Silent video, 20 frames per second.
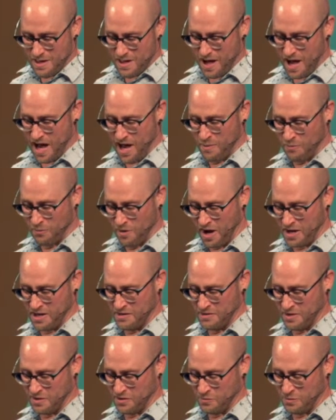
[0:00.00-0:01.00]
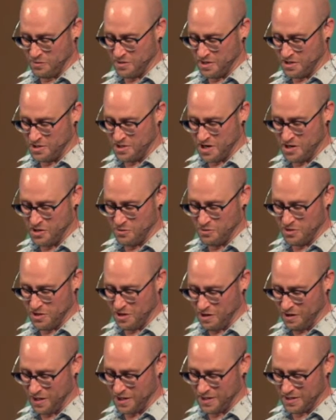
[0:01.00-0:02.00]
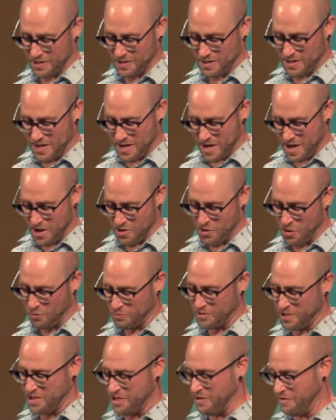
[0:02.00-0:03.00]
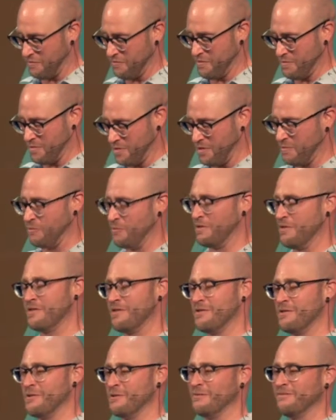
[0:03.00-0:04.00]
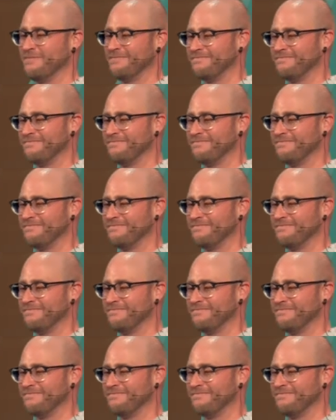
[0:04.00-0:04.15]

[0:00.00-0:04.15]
I am writing this with a genuine heart and hope to hear from someone soon.